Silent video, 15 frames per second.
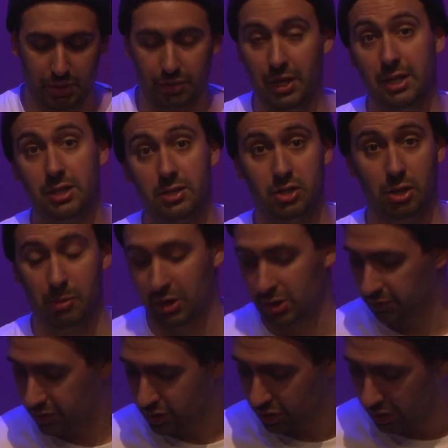thank you so much
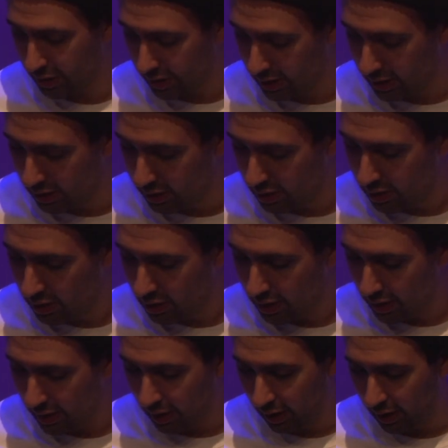for tuning in,
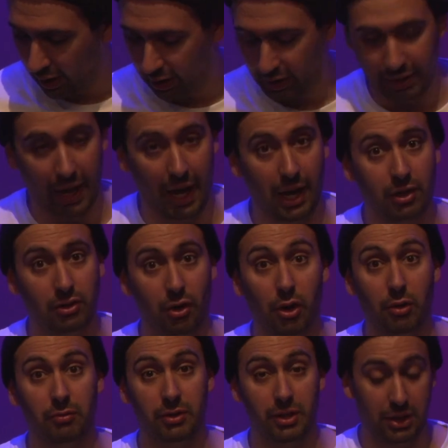and
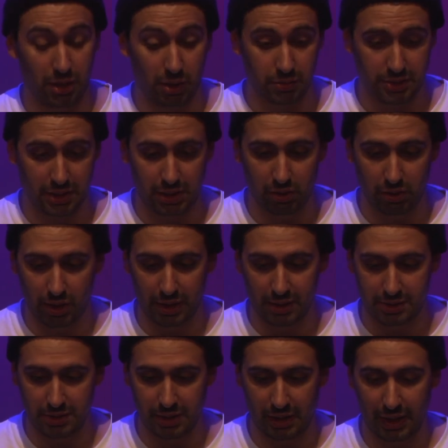hopefully I'll see you
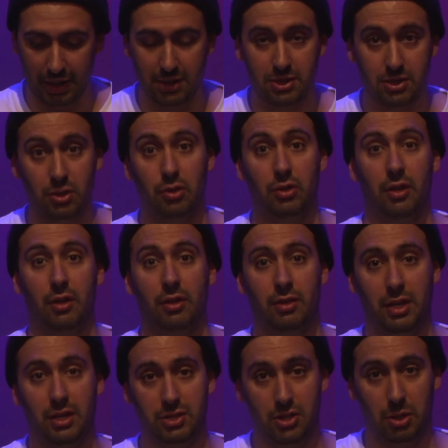guys again soon.
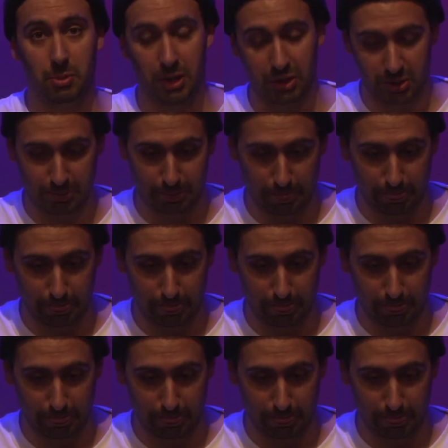Thank you so much.